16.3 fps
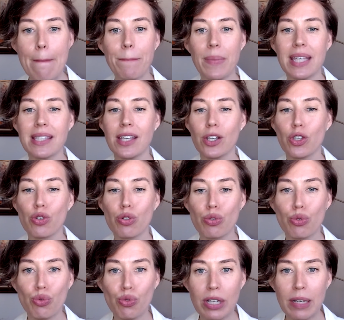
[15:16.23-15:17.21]
is
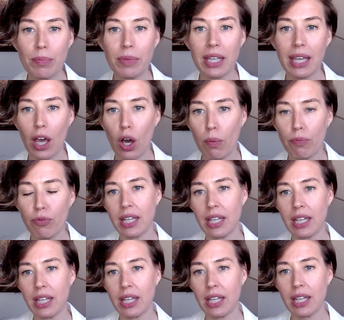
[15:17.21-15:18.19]
extremely helpful
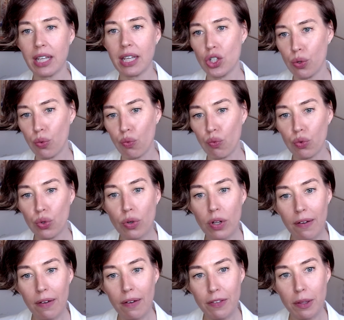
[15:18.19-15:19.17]
in getting to the root
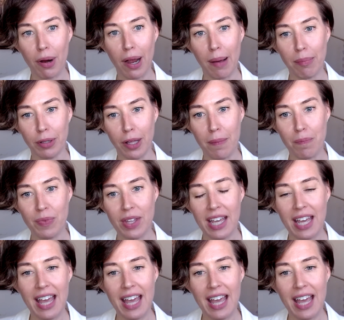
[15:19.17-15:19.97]
of the problem